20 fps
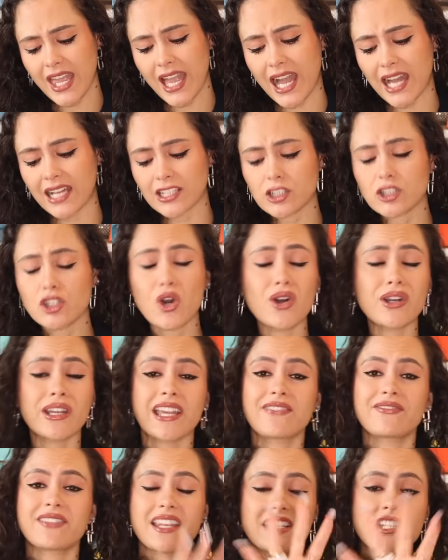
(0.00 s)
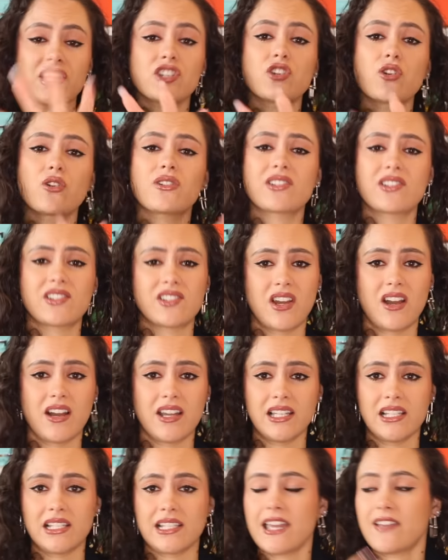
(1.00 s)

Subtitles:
And look, if this is your style,